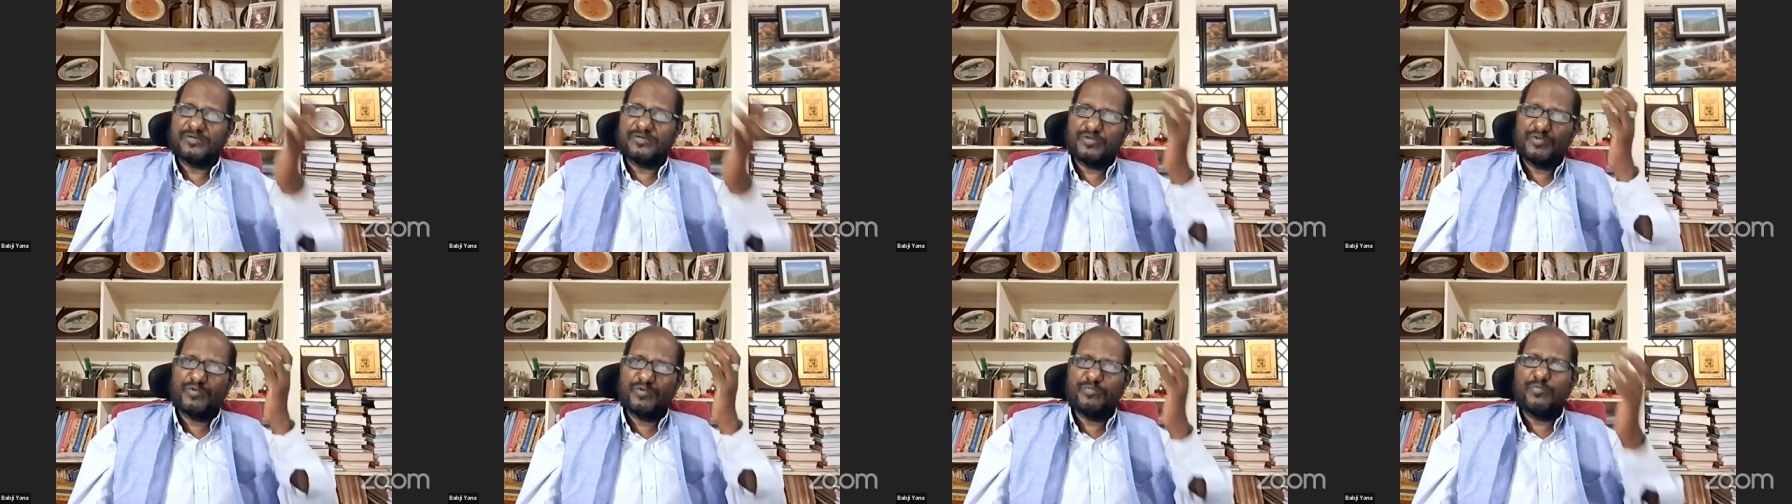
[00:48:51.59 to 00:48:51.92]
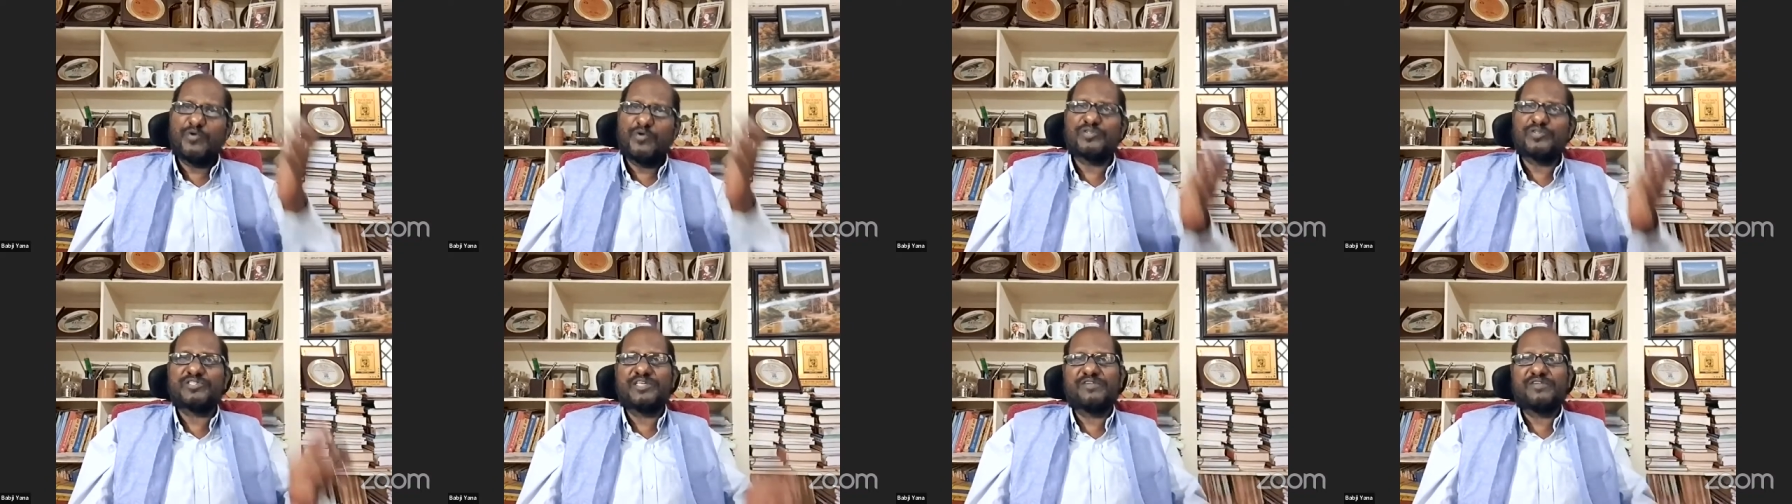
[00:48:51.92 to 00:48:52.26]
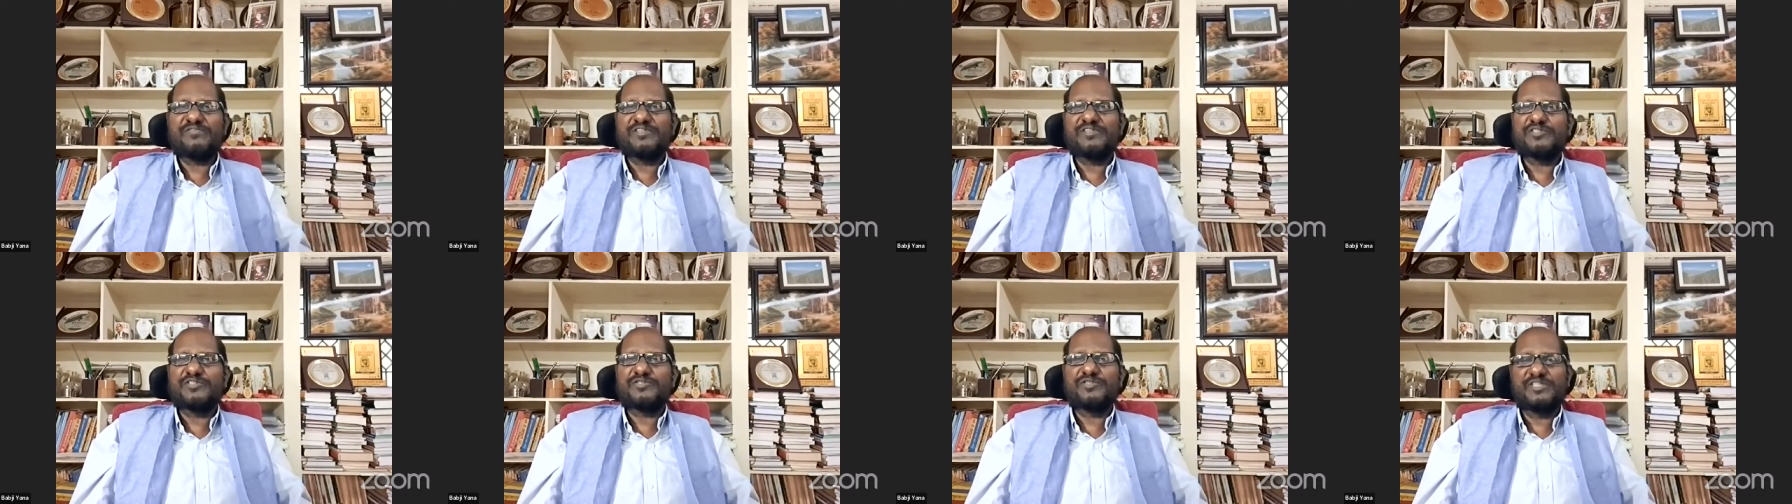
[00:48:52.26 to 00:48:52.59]
do more
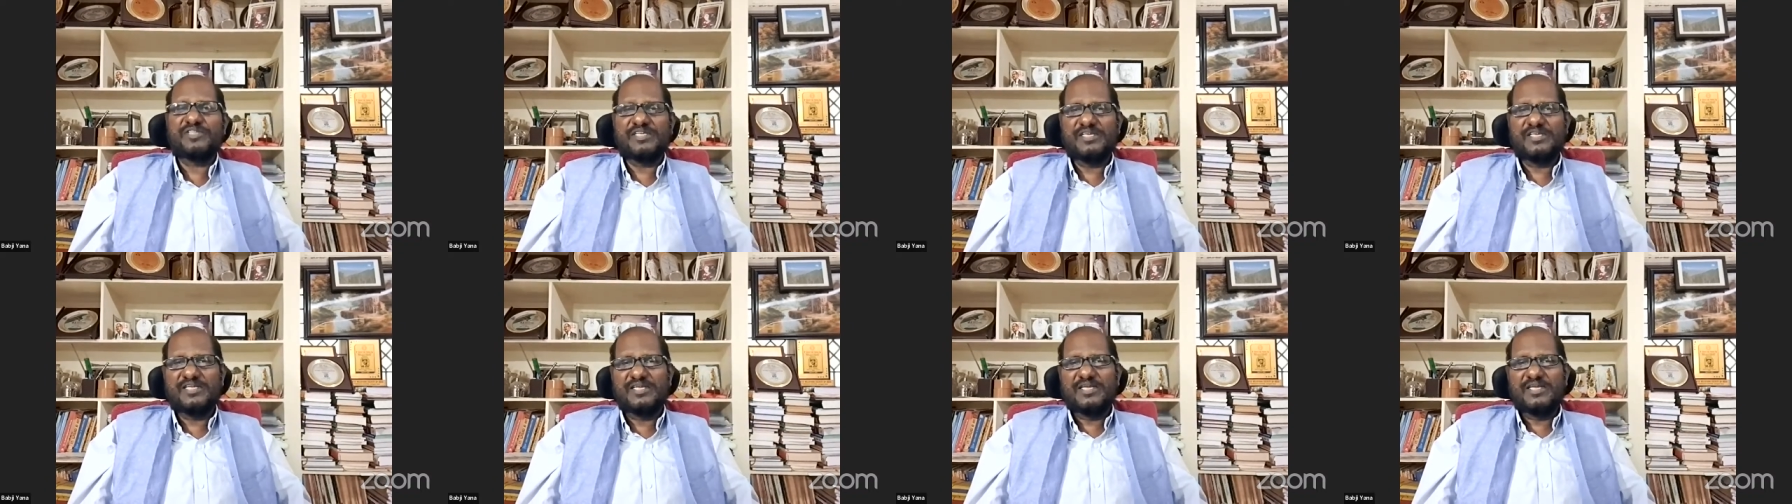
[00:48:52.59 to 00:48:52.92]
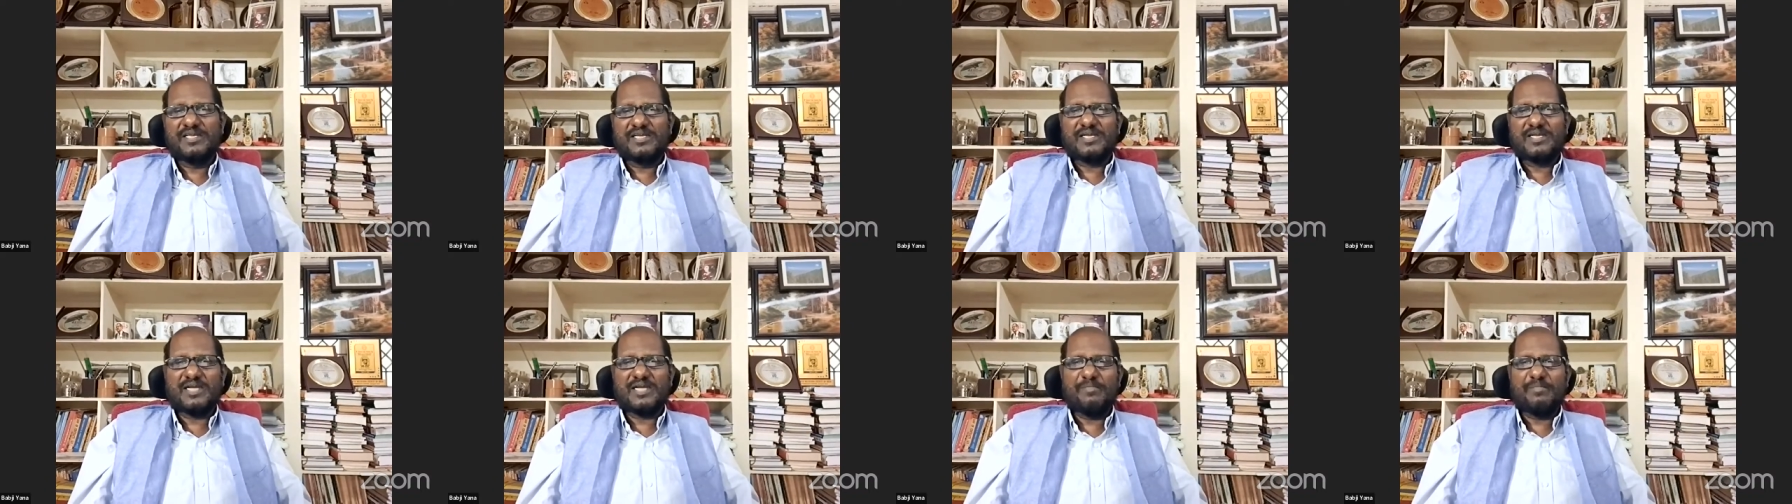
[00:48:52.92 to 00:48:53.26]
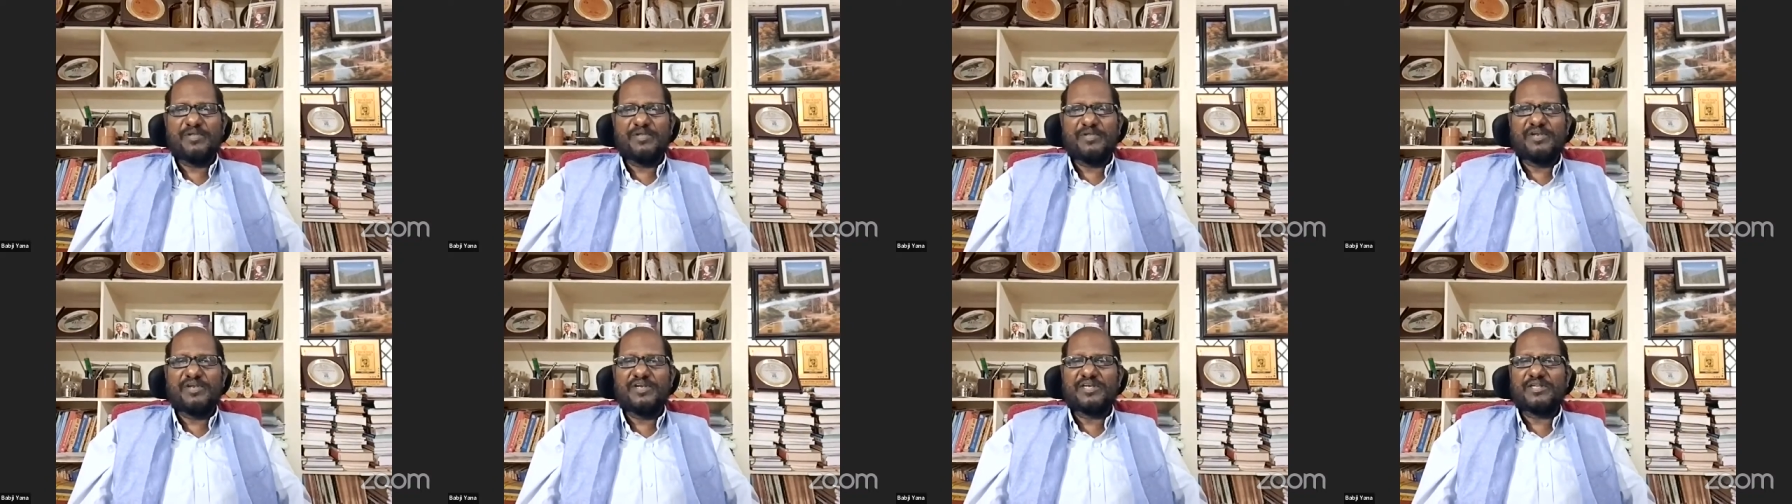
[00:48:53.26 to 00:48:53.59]
service to the
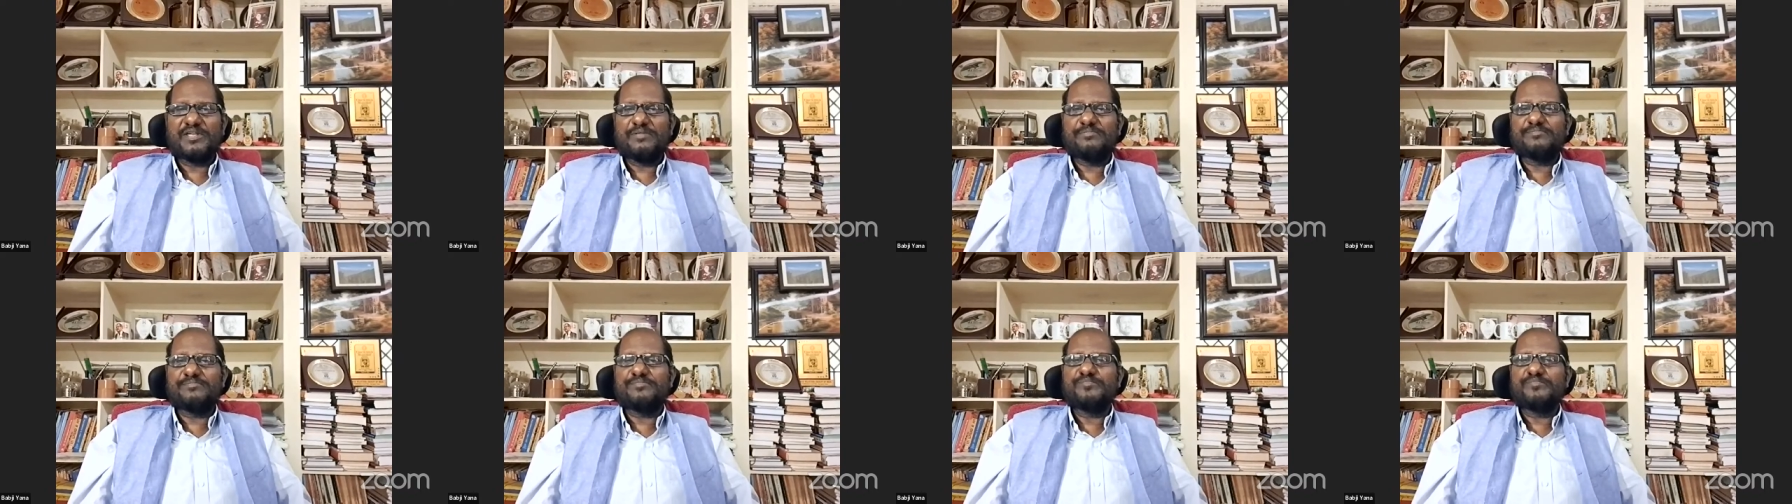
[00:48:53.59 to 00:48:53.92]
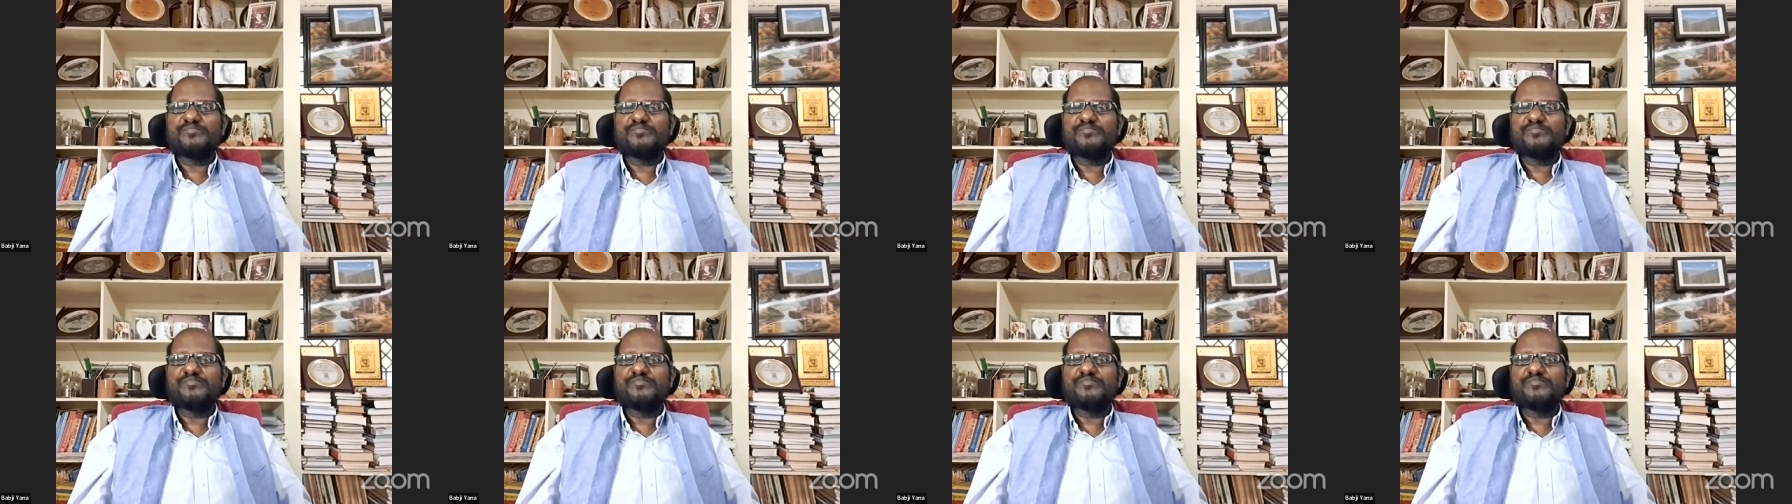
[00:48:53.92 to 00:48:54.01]
community.